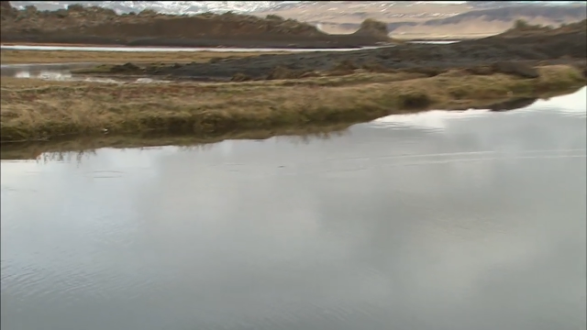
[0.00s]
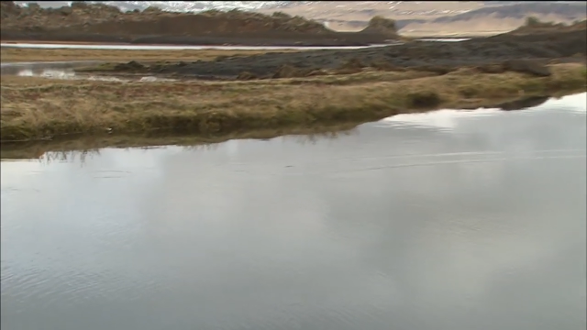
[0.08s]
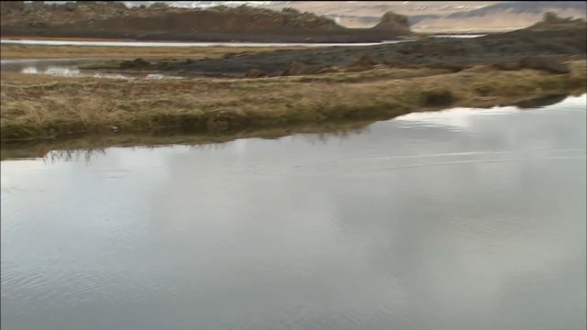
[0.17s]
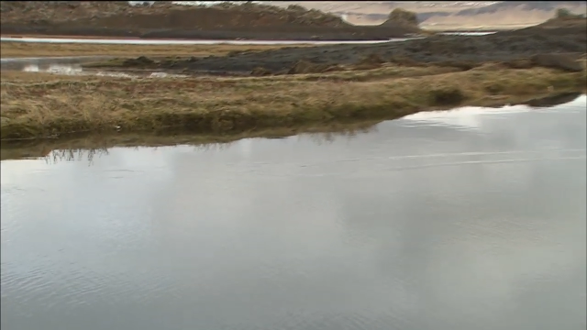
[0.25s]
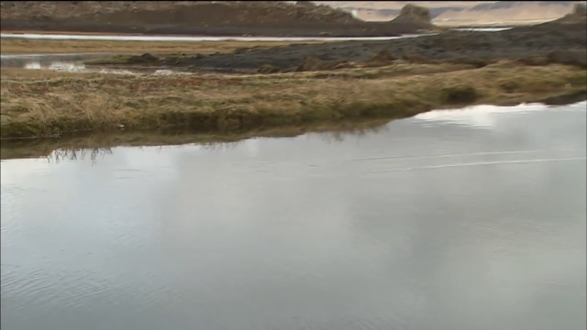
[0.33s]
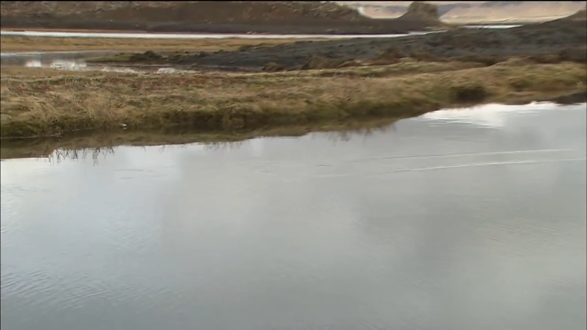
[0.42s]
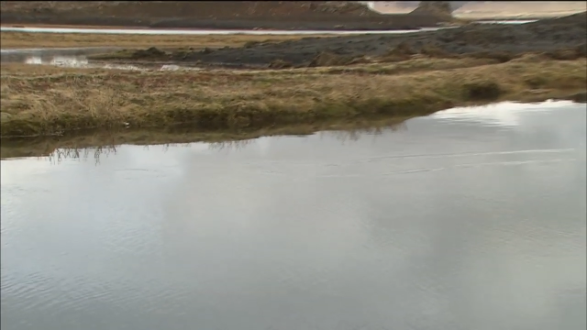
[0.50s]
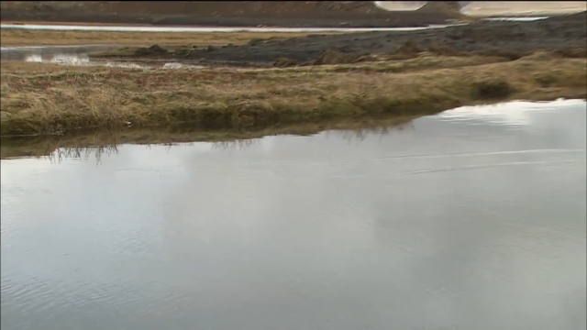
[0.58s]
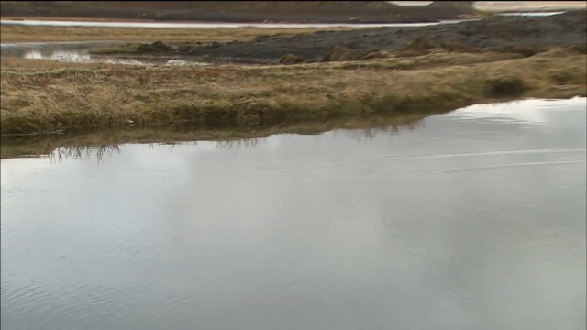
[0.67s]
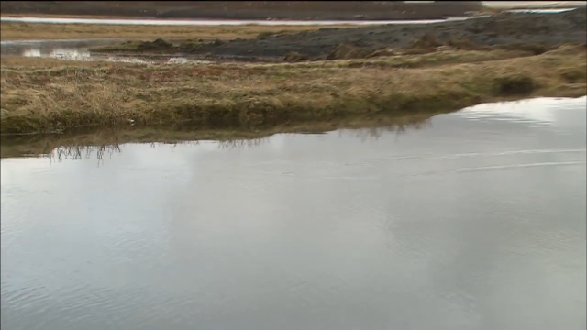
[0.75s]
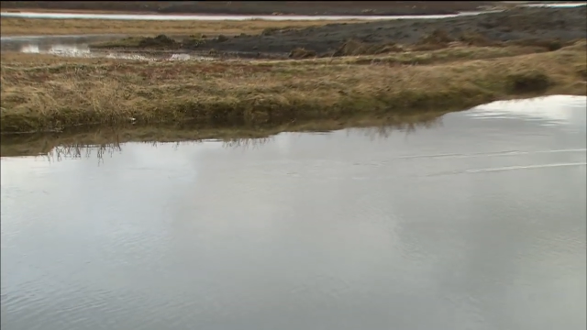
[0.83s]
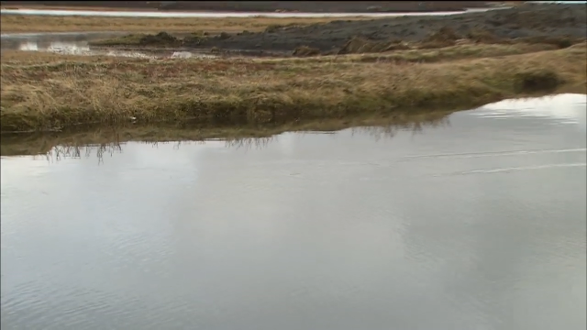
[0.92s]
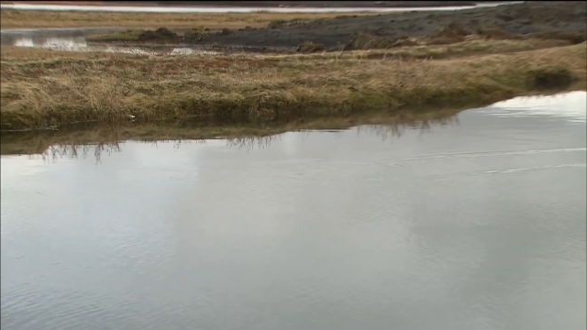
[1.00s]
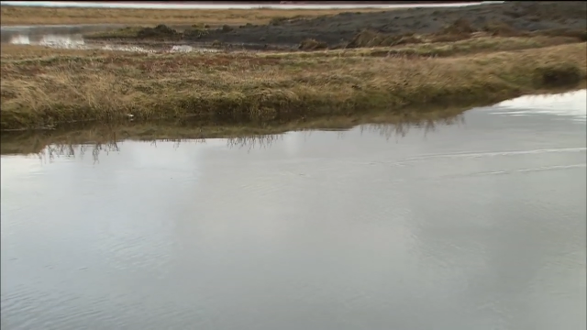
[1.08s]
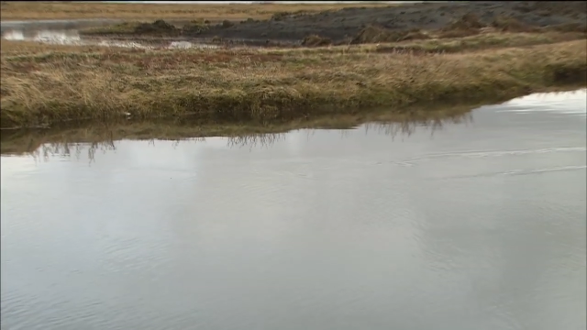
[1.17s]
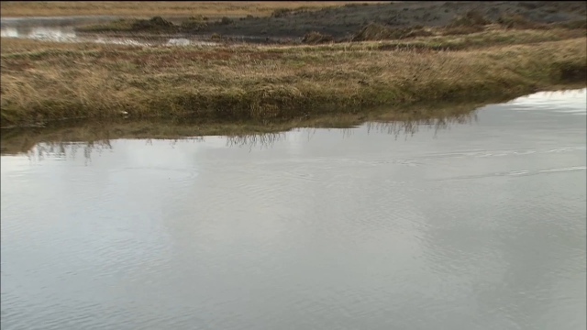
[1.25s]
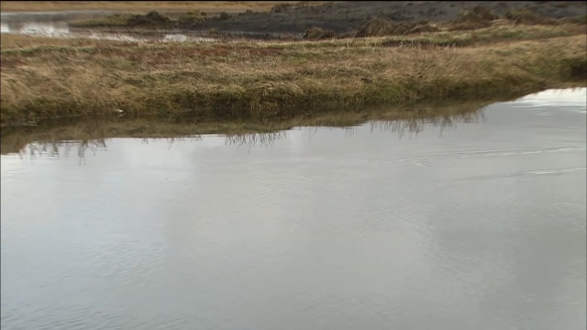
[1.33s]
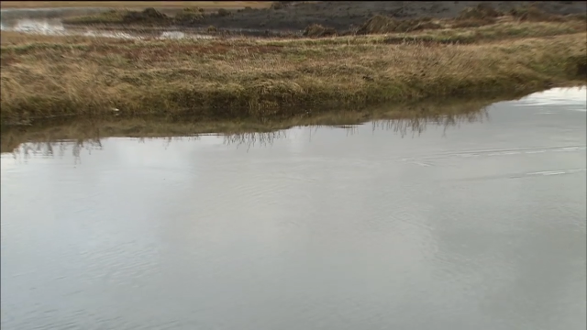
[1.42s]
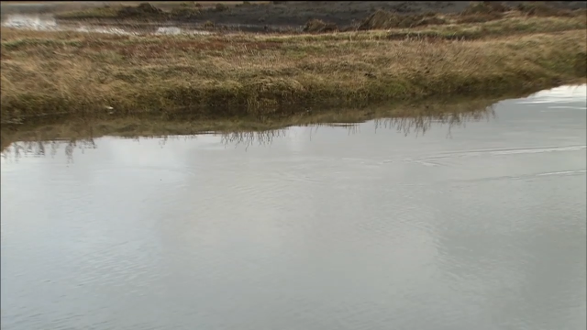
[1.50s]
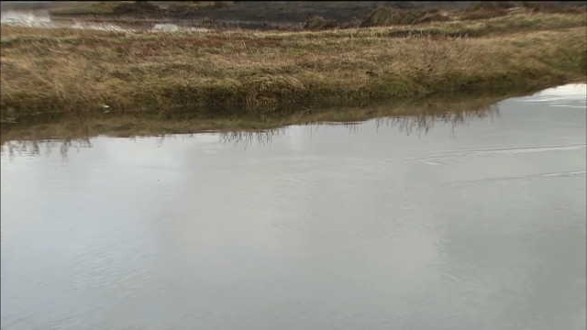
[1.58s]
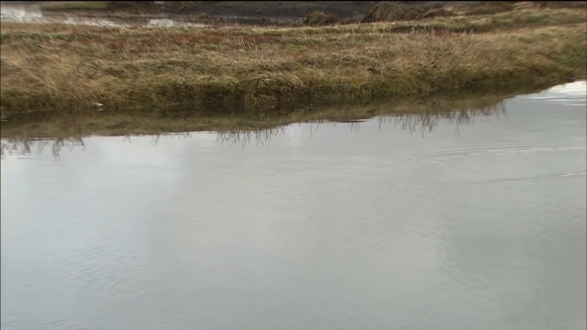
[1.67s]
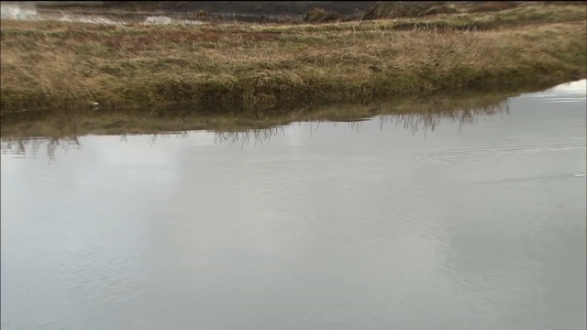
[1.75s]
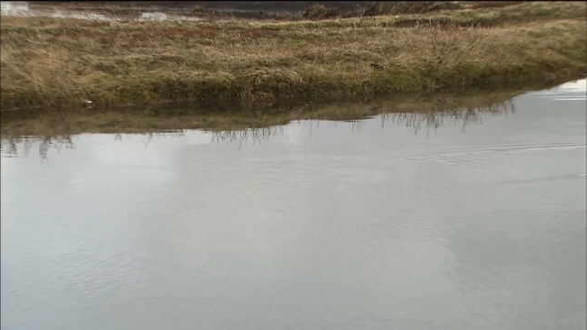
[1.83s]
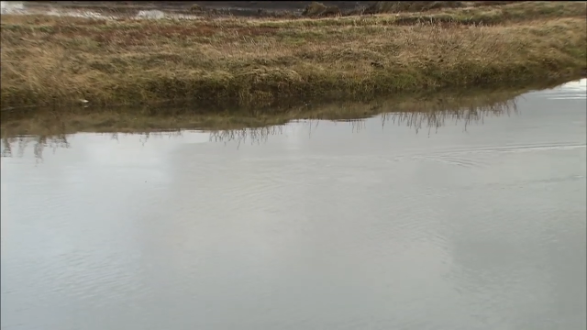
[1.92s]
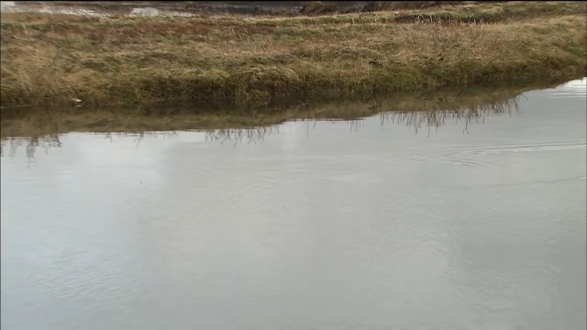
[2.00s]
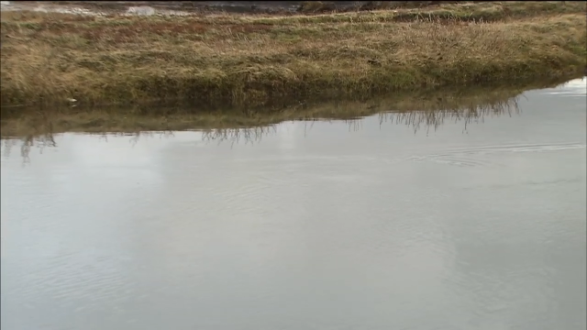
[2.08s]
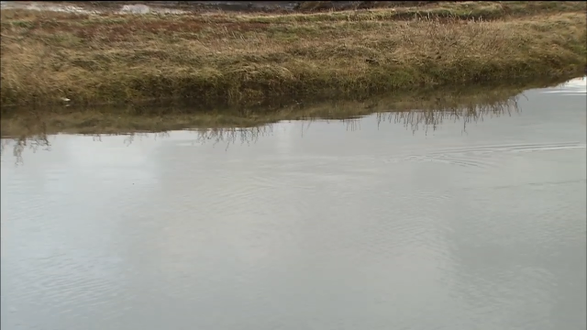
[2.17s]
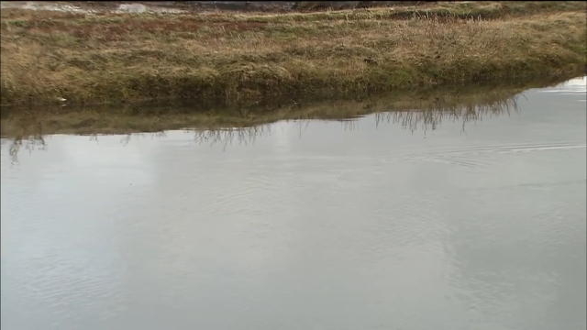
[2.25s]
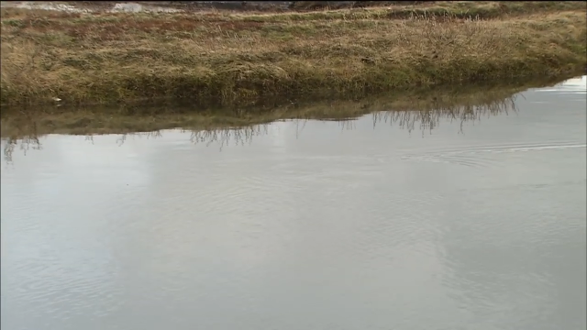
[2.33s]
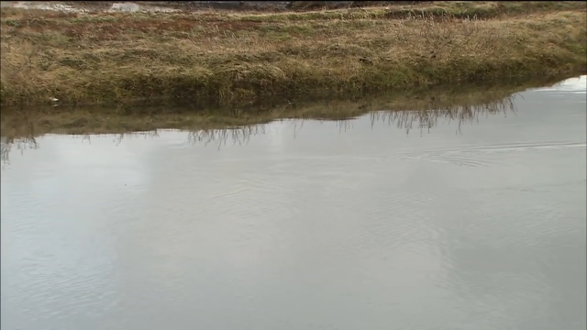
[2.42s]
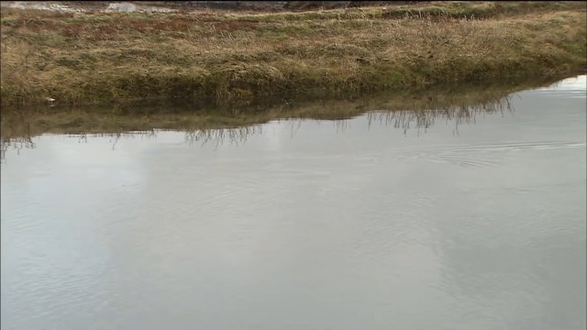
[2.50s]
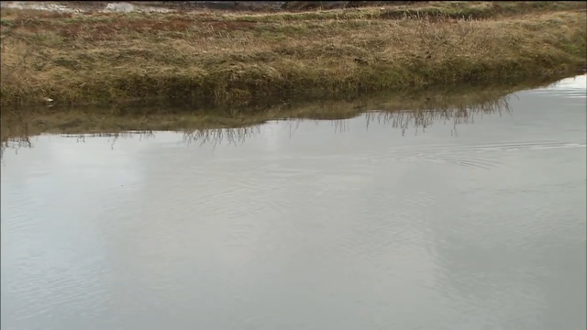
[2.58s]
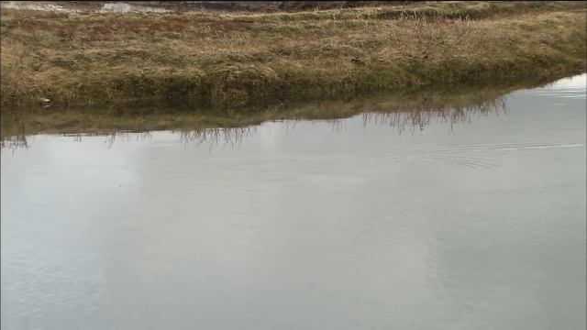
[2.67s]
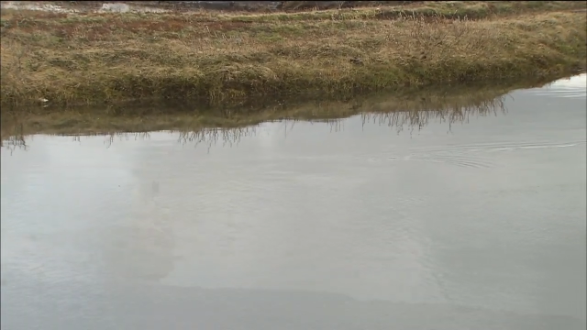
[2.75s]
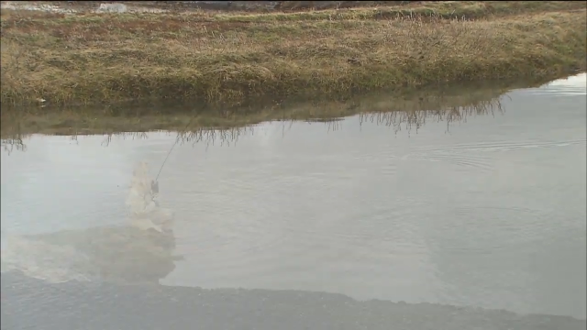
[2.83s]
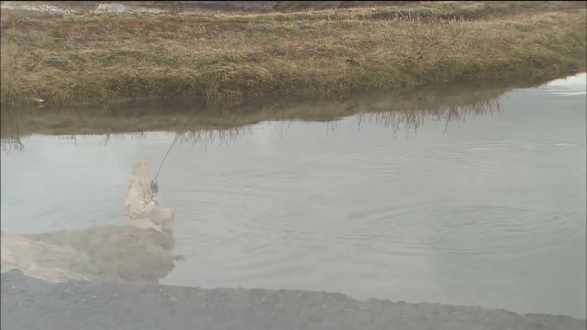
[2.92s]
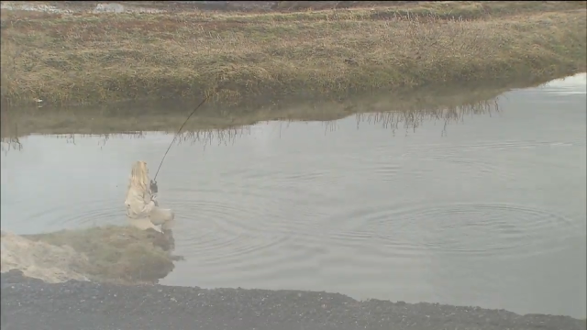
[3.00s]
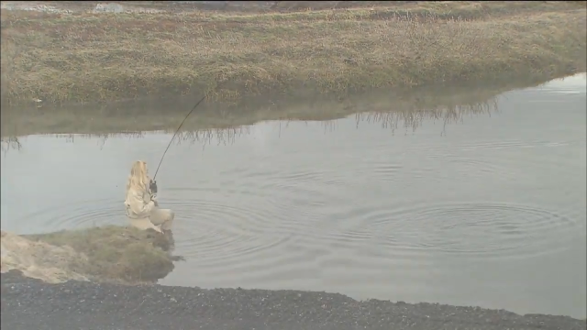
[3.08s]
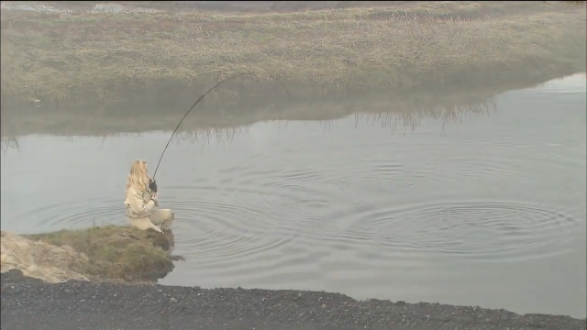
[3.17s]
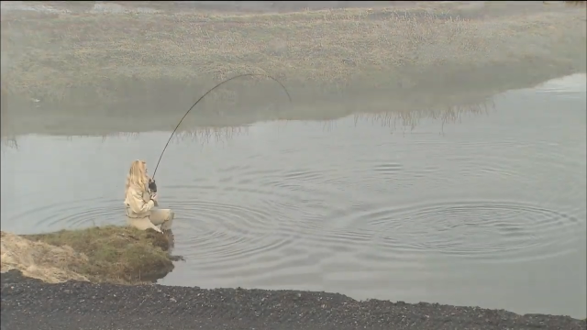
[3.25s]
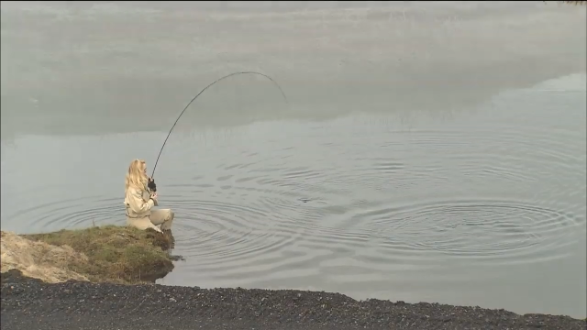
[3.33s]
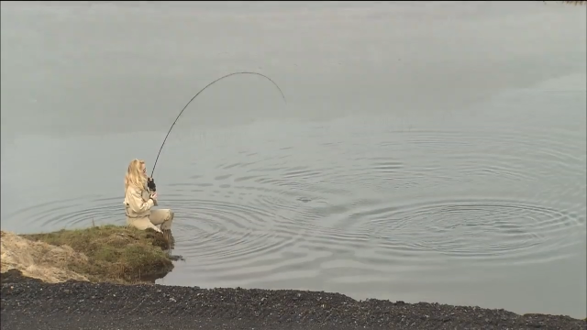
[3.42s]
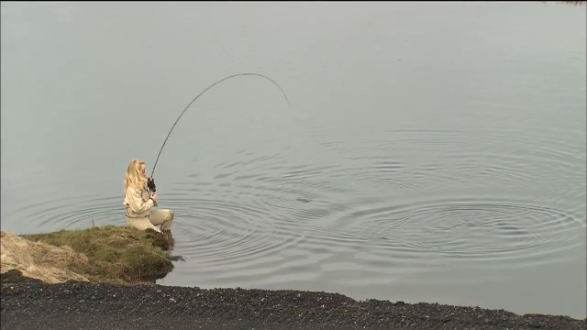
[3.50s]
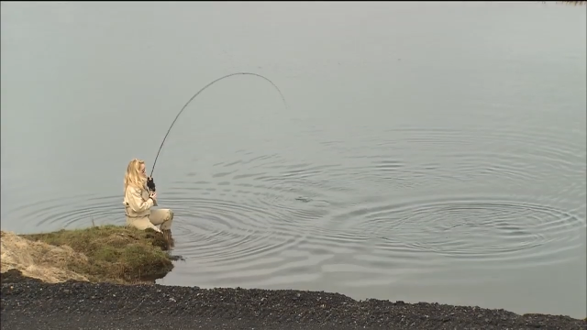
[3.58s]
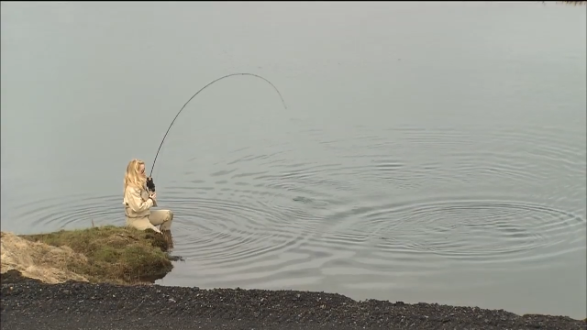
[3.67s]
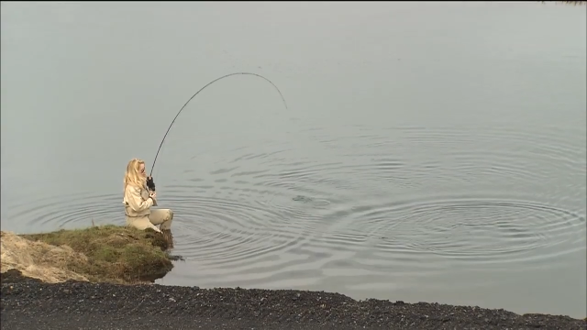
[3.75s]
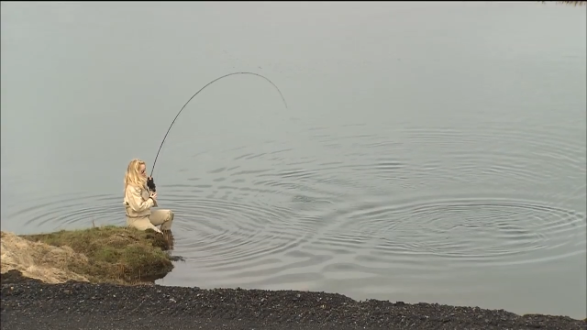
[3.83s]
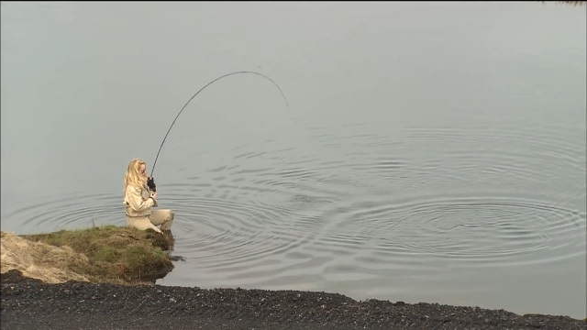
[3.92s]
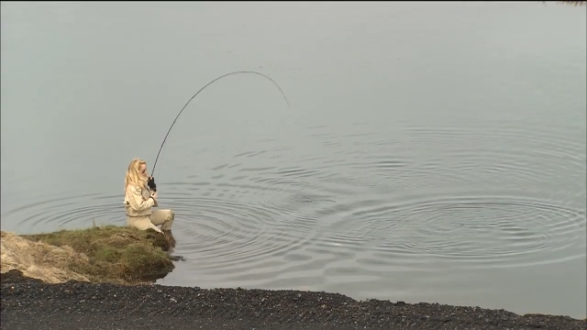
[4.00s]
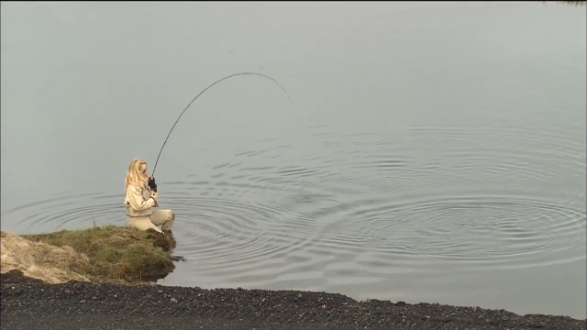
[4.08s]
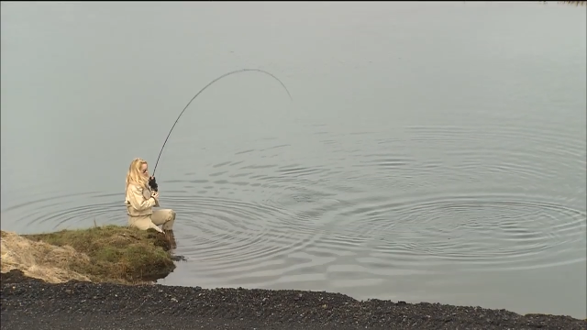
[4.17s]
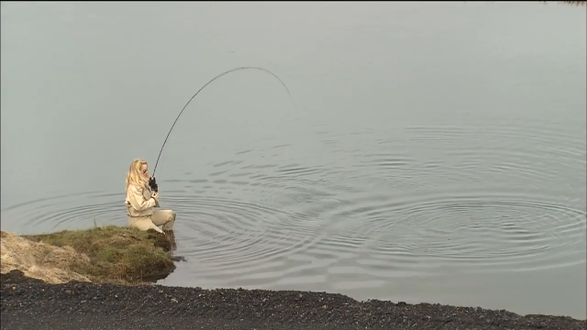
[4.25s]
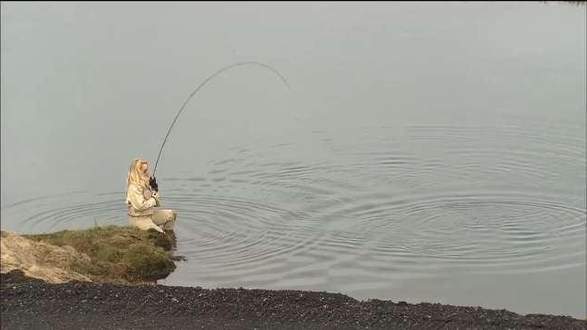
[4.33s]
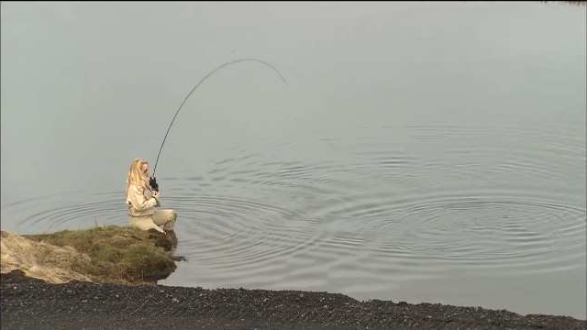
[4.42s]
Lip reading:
Nobody's mouth can be seen.